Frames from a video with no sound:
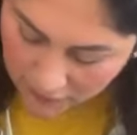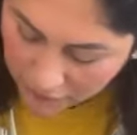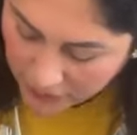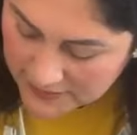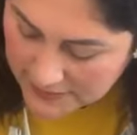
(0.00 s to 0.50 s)

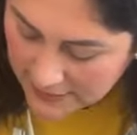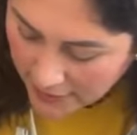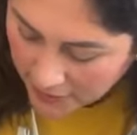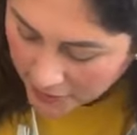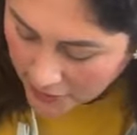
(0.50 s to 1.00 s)
My friends,
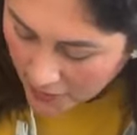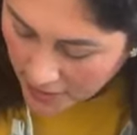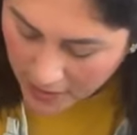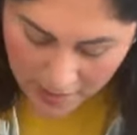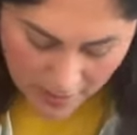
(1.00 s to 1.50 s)
later,
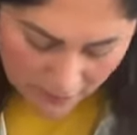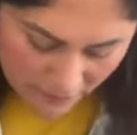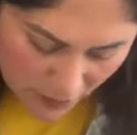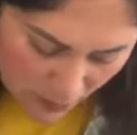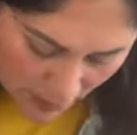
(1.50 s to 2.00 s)

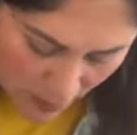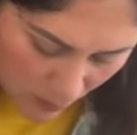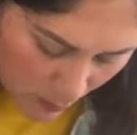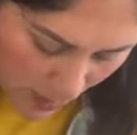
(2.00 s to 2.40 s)
if you are